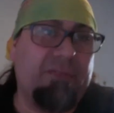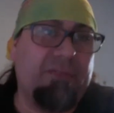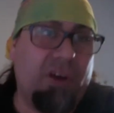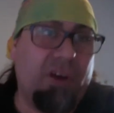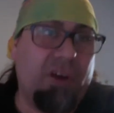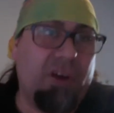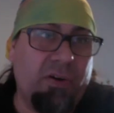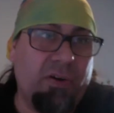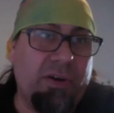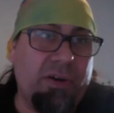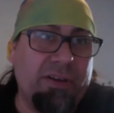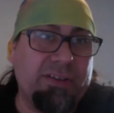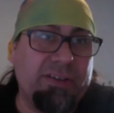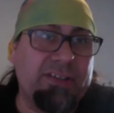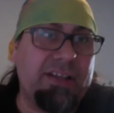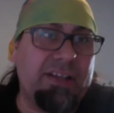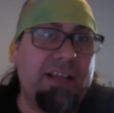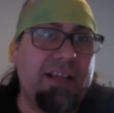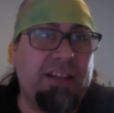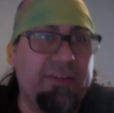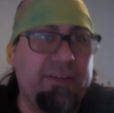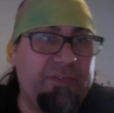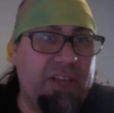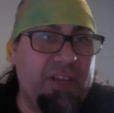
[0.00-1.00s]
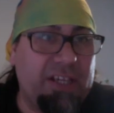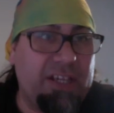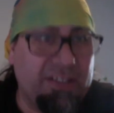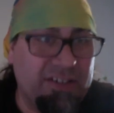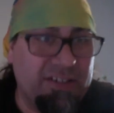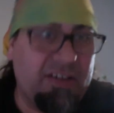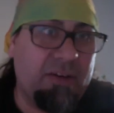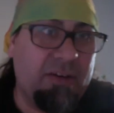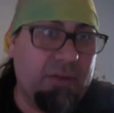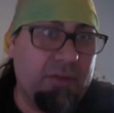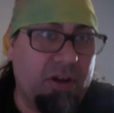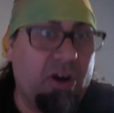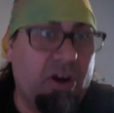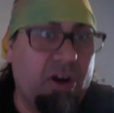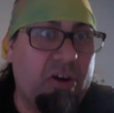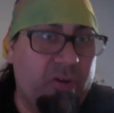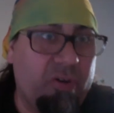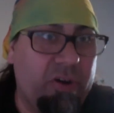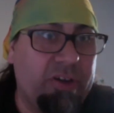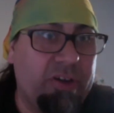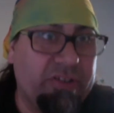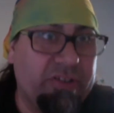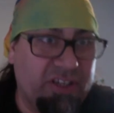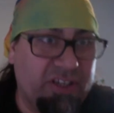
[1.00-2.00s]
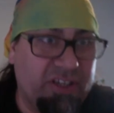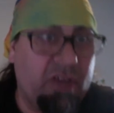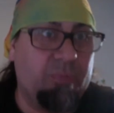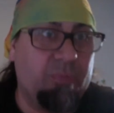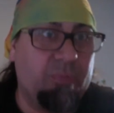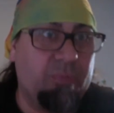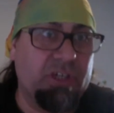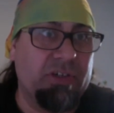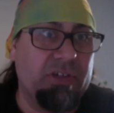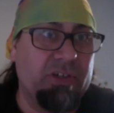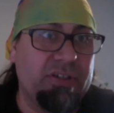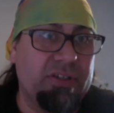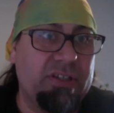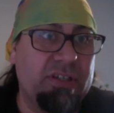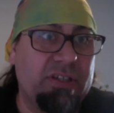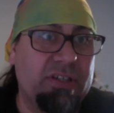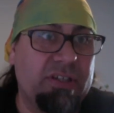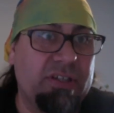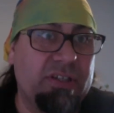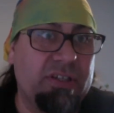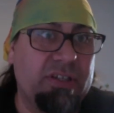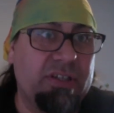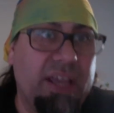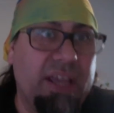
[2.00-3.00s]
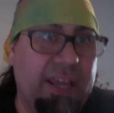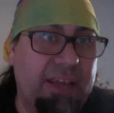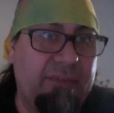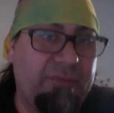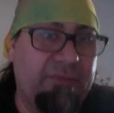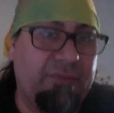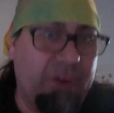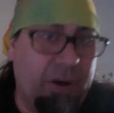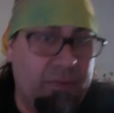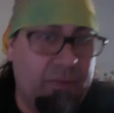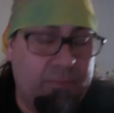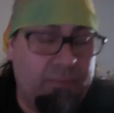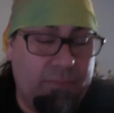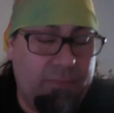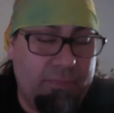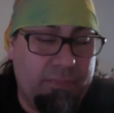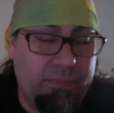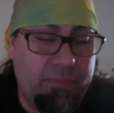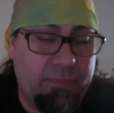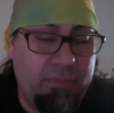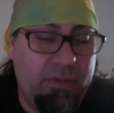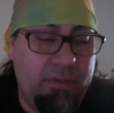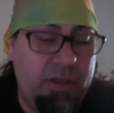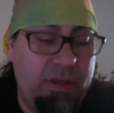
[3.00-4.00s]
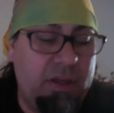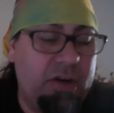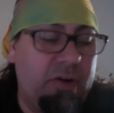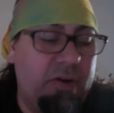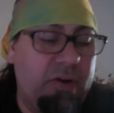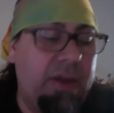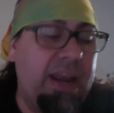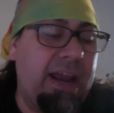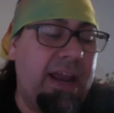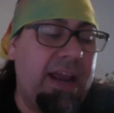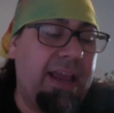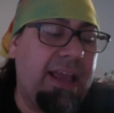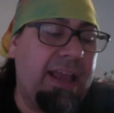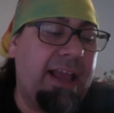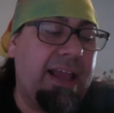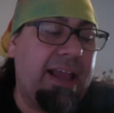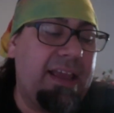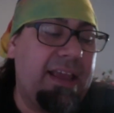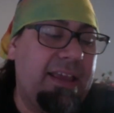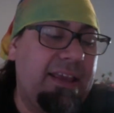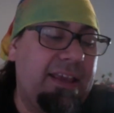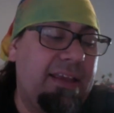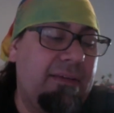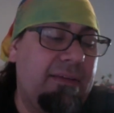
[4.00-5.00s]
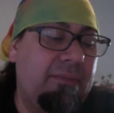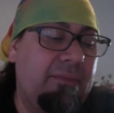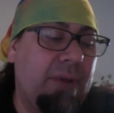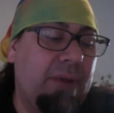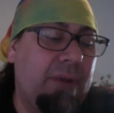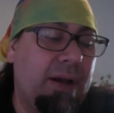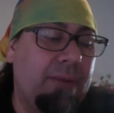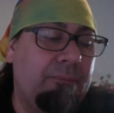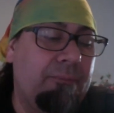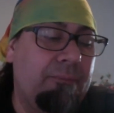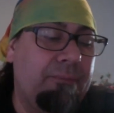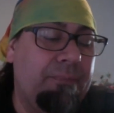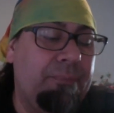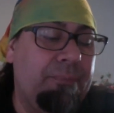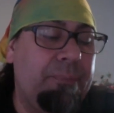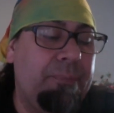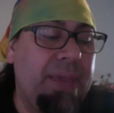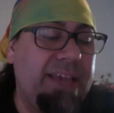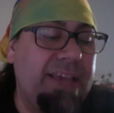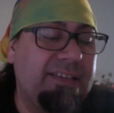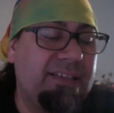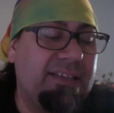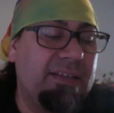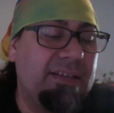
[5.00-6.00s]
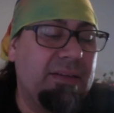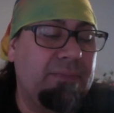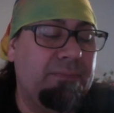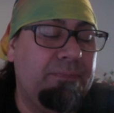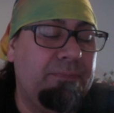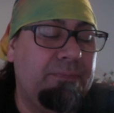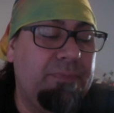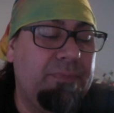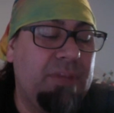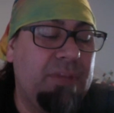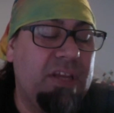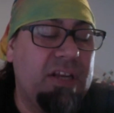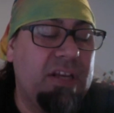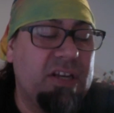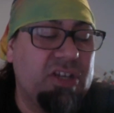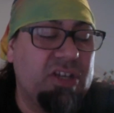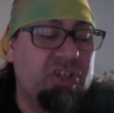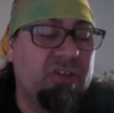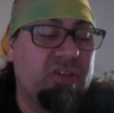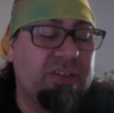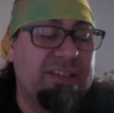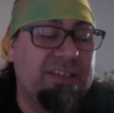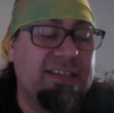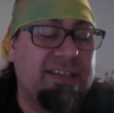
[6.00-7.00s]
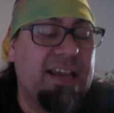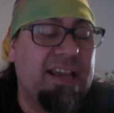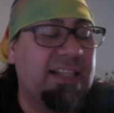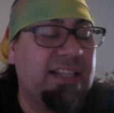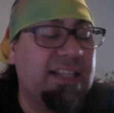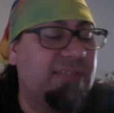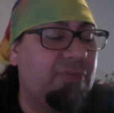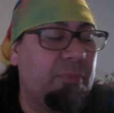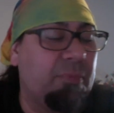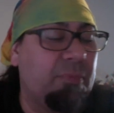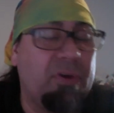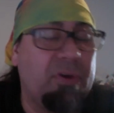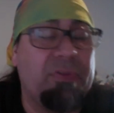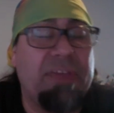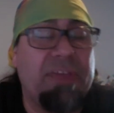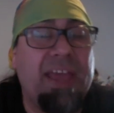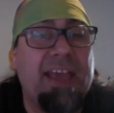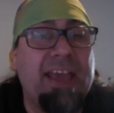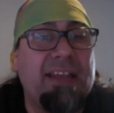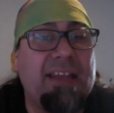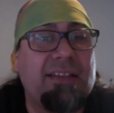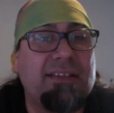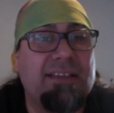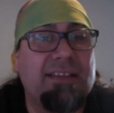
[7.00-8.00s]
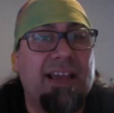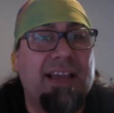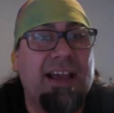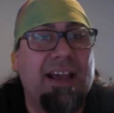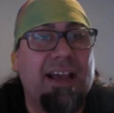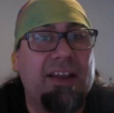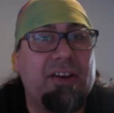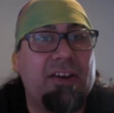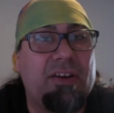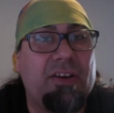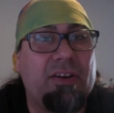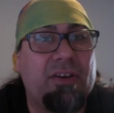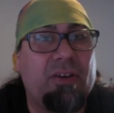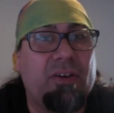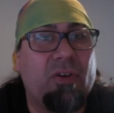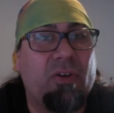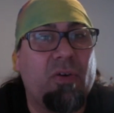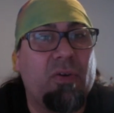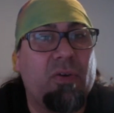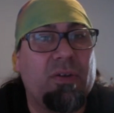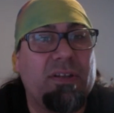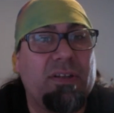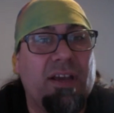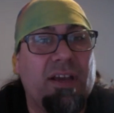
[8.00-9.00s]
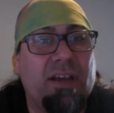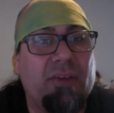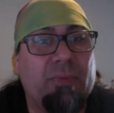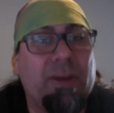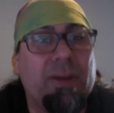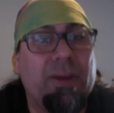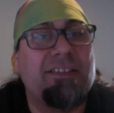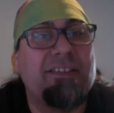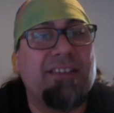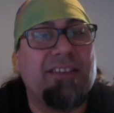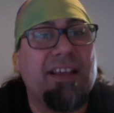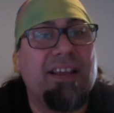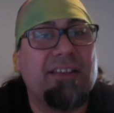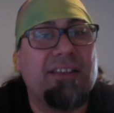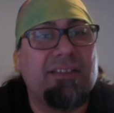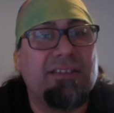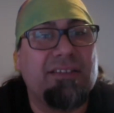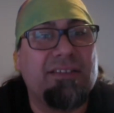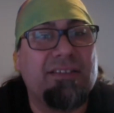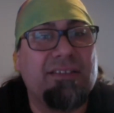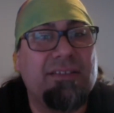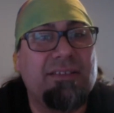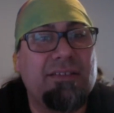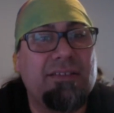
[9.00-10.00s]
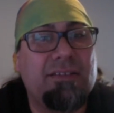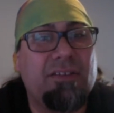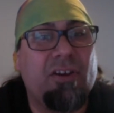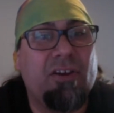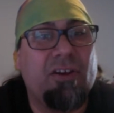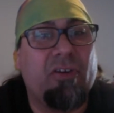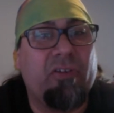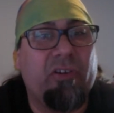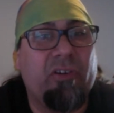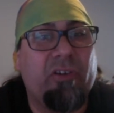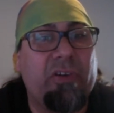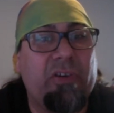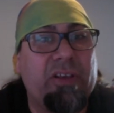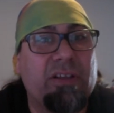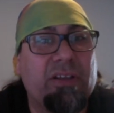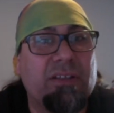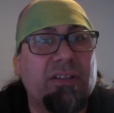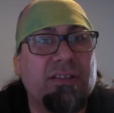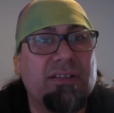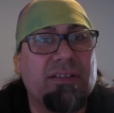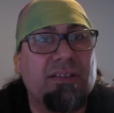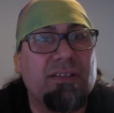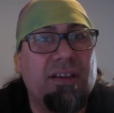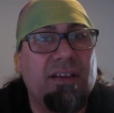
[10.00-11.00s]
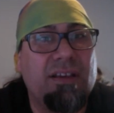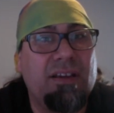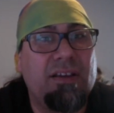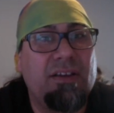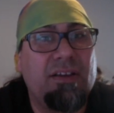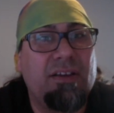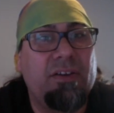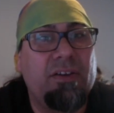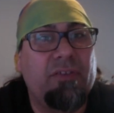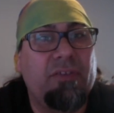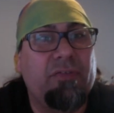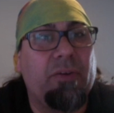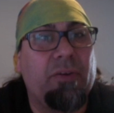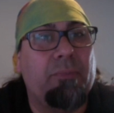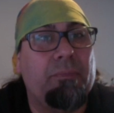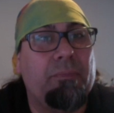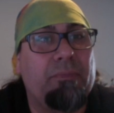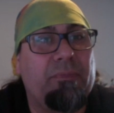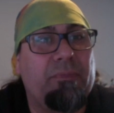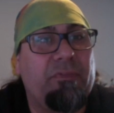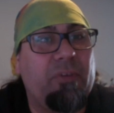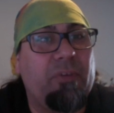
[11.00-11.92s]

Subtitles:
gargoyles. I love like gargoyle sculptures, like from, and I based the initial designs for both heads on old Renaissance gargoyles from